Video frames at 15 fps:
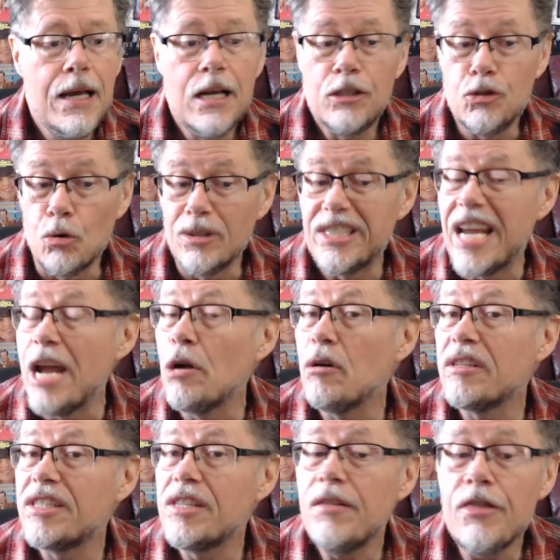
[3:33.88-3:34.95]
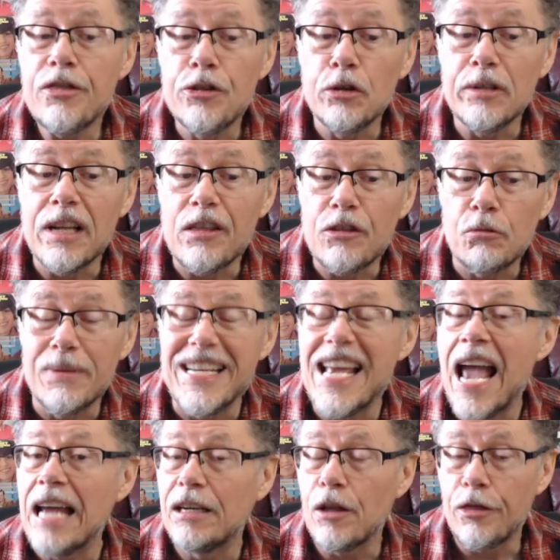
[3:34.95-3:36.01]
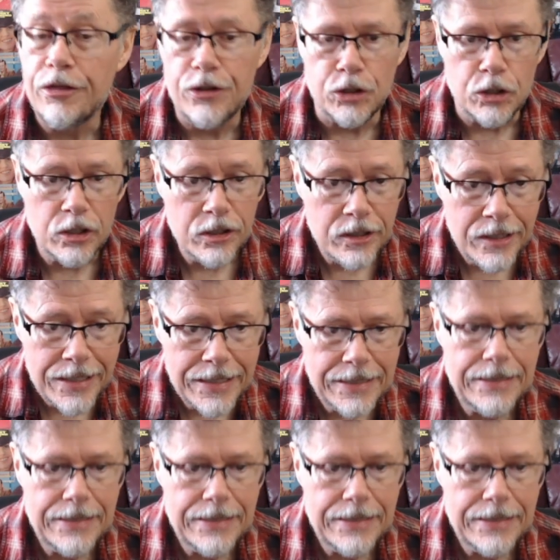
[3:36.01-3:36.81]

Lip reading: George Harrison, 33 and a third.